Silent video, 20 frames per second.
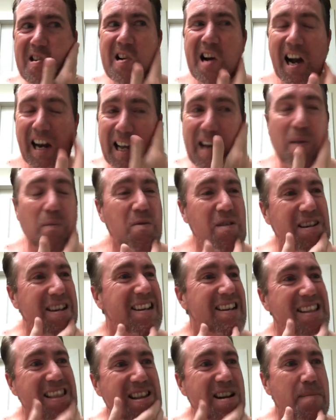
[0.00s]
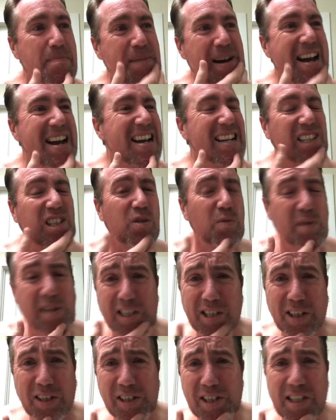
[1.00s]
I gotta work it in there past the
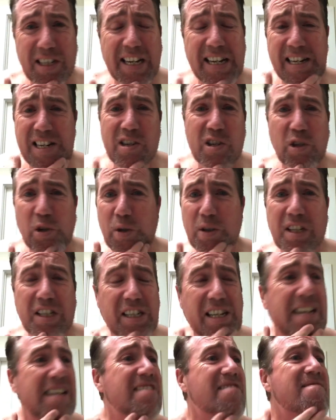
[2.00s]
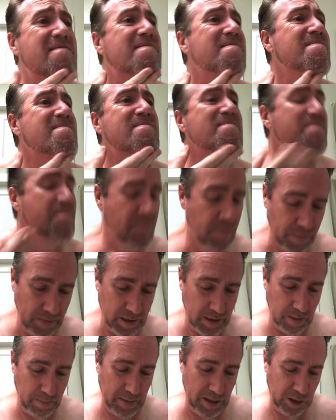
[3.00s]
whiskers, into the skin,
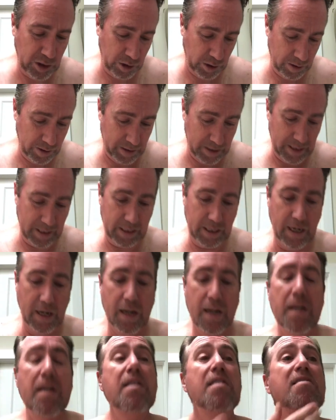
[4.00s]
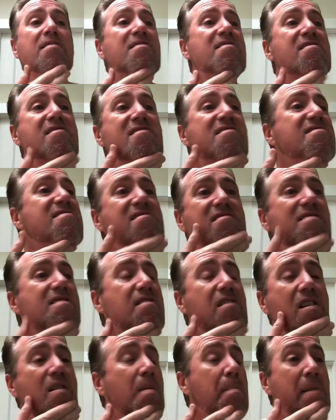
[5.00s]
to make sure that,
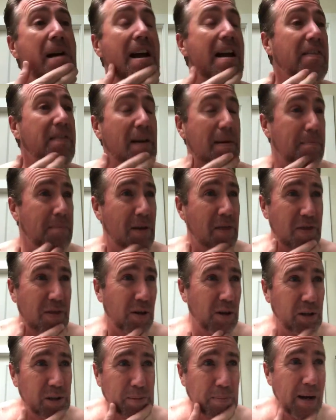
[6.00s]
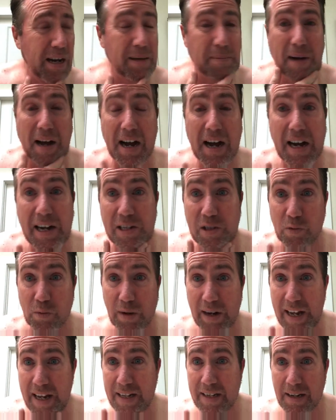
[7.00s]
oh man, that menthol is making my eyes
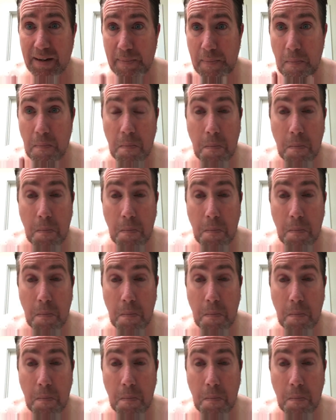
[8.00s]
red